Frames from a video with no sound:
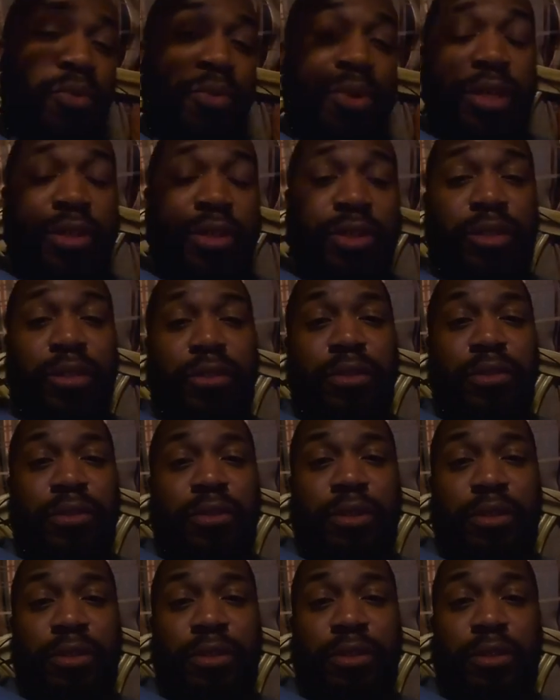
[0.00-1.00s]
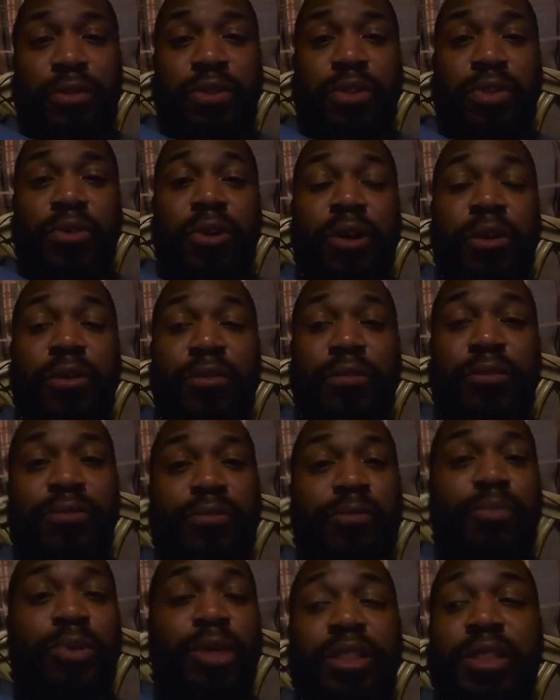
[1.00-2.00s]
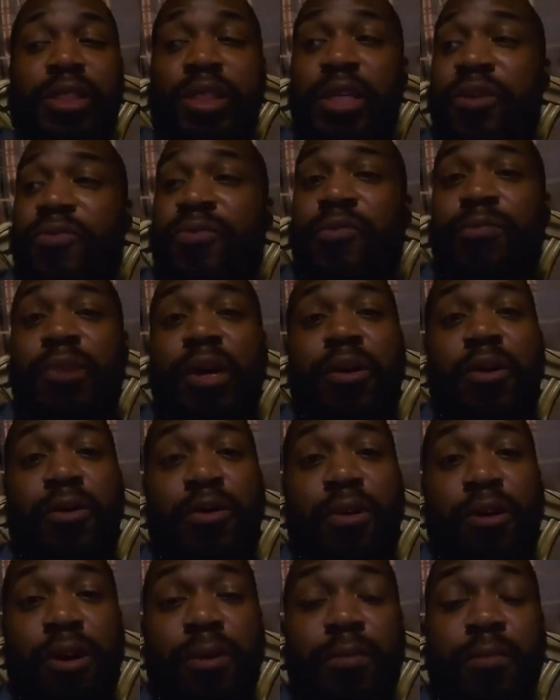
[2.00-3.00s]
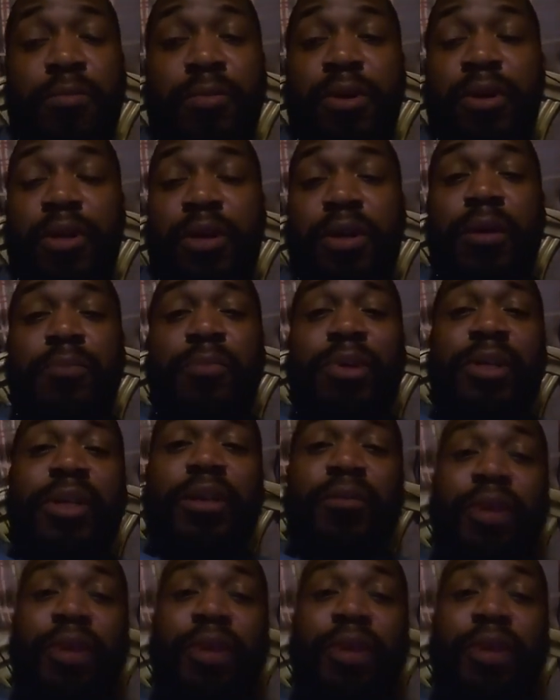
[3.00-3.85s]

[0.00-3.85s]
weeks to start PT for my arm. But in the